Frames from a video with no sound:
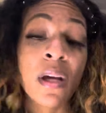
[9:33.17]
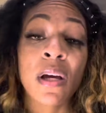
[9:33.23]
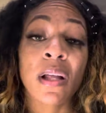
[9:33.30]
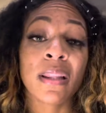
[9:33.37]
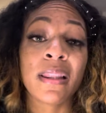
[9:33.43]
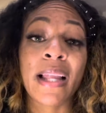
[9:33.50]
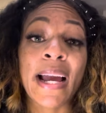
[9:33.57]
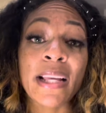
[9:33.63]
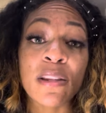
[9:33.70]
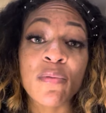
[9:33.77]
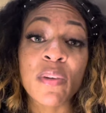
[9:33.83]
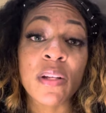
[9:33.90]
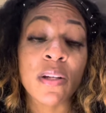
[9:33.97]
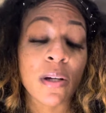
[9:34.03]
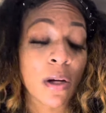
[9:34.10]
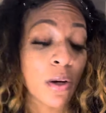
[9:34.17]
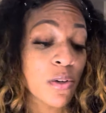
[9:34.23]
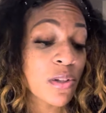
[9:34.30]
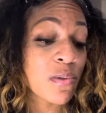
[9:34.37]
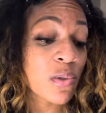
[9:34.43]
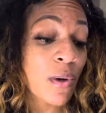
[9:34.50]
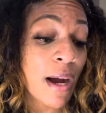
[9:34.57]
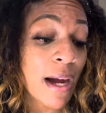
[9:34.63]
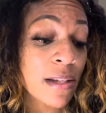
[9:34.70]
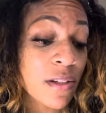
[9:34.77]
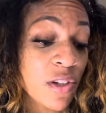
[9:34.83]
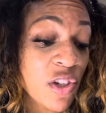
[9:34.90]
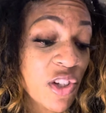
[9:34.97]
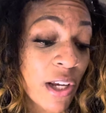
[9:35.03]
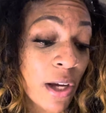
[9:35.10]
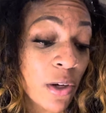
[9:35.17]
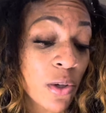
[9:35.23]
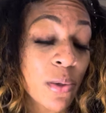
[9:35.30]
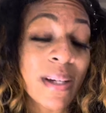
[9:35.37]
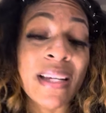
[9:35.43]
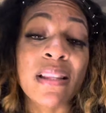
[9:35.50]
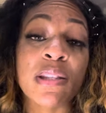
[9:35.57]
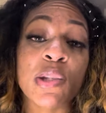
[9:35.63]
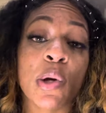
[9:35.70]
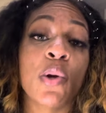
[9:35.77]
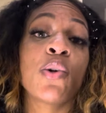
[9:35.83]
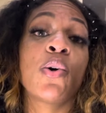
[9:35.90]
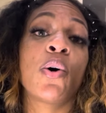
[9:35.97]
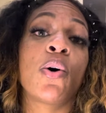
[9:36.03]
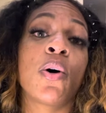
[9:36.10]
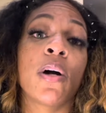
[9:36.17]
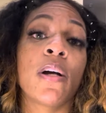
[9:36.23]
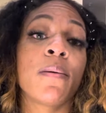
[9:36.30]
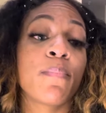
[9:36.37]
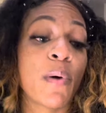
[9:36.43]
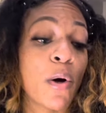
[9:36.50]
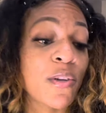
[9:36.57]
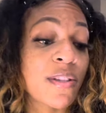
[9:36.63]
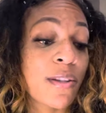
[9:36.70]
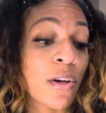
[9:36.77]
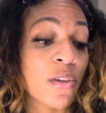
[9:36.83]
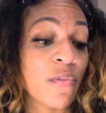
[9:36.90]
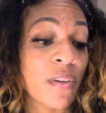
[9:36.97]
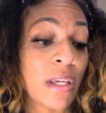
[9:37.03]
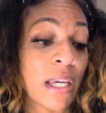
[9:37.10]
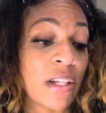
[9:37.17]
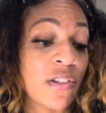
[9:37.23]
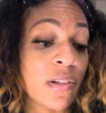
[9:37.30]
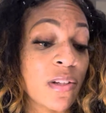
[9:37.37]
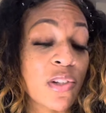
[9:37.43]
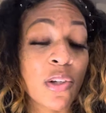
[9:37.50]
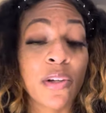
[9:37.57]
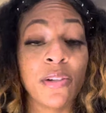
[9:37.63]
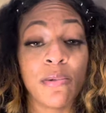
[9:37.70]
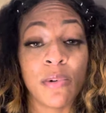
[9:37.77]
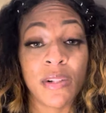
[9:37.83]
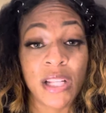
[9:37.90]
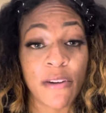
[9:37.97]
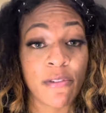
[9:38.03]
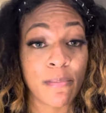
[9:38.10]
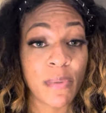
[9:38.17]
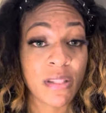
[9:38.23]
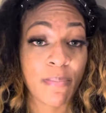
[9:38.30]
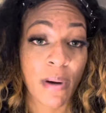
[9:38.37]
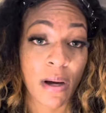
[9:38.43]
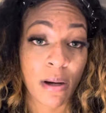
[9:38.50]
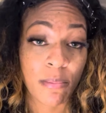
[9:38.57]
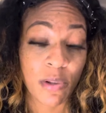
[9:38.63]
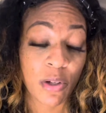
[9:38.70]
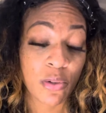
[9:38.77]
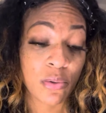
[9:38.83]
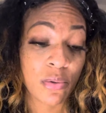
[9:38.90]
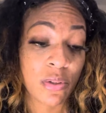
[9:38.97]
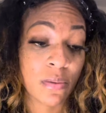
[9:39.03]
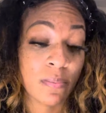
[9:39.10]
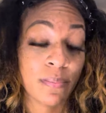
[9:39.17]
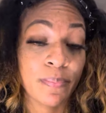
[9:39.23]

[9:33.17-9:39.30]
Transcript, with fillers: Like the video, subscribe to the channel, and turn on post notifications so you will never miss my uploads.